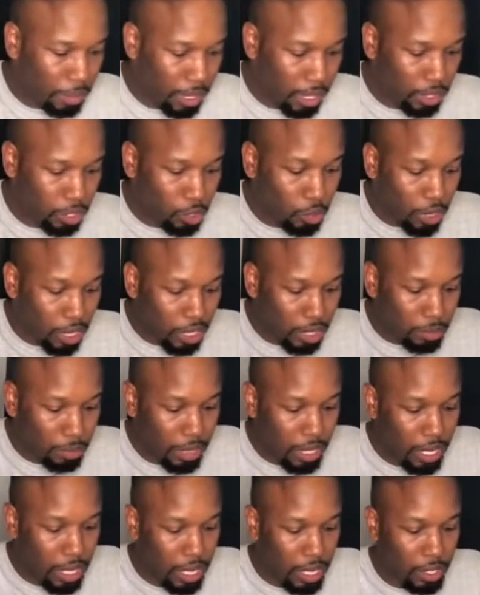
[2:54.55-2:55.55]
but trust
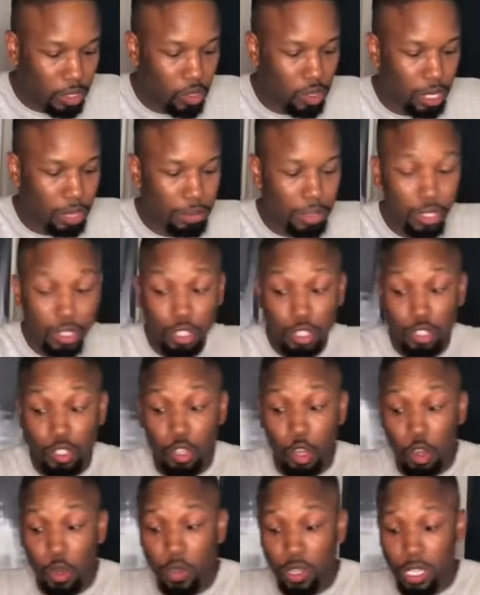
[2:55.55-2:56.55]
me, it is gonna be
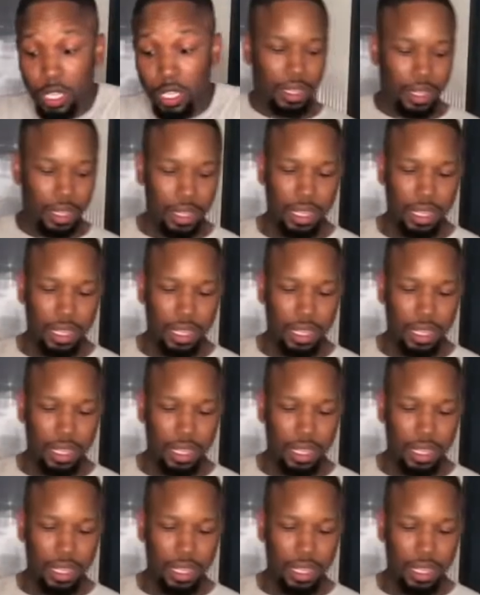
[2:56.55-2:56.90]
so good.